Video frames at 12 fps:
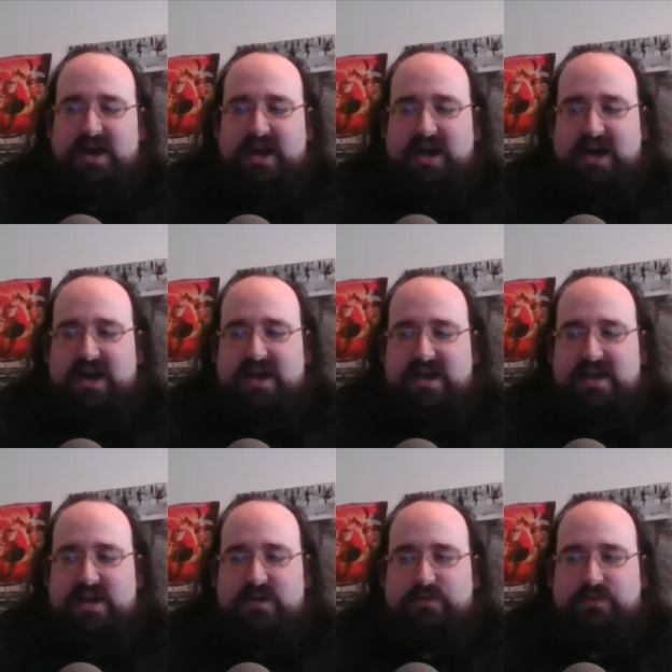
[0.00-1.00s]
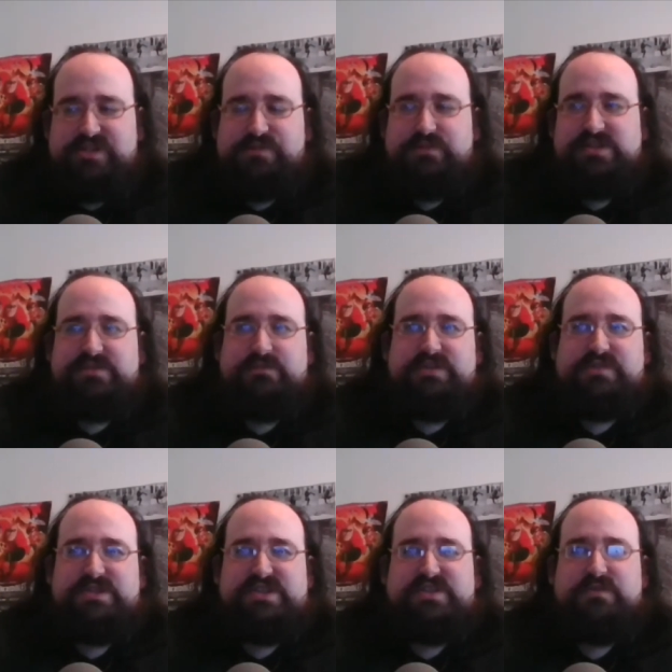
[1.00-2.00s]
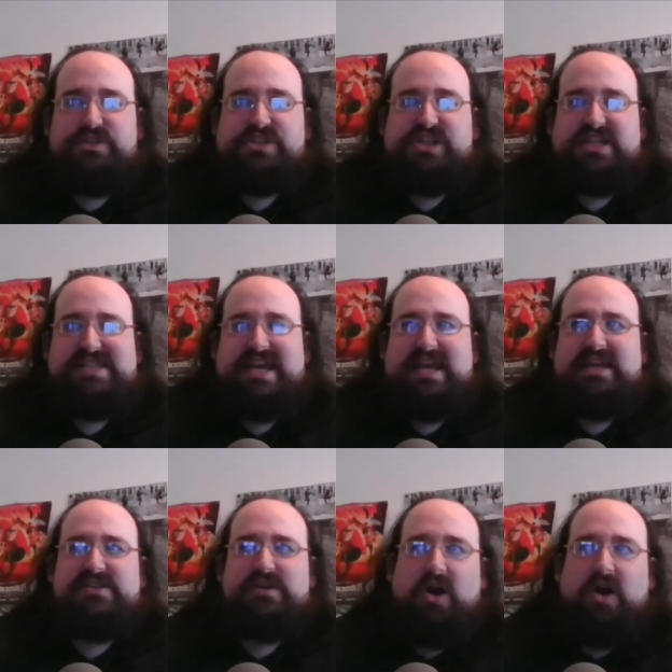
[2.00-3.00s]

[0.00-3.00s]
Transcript: uh, which was which was which contained